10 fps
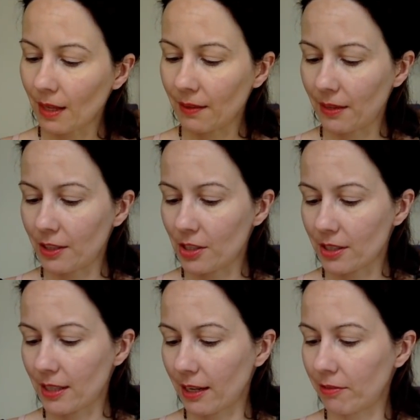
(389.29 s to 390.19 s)
They
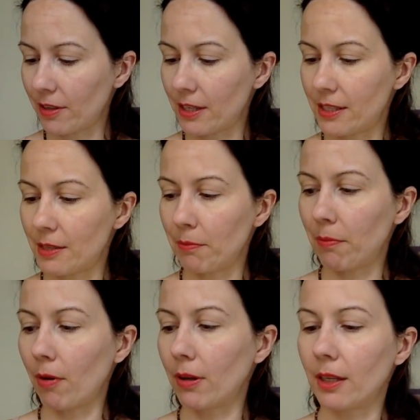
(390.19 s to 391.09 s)
just like very
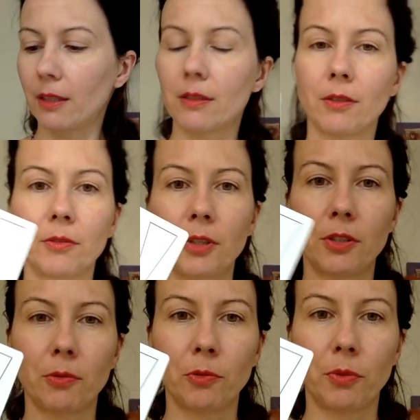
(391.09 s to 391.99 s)
symbolic. So
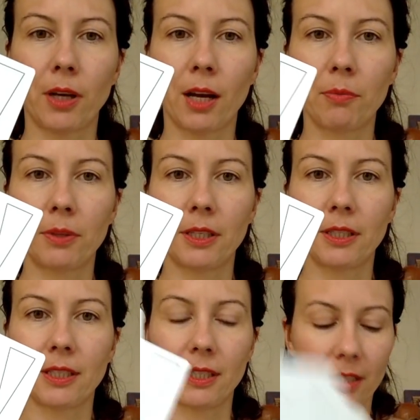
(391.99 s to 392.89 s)
this would be High
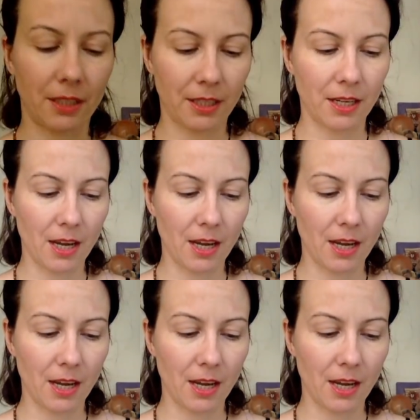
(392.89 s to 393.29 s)
Priestess.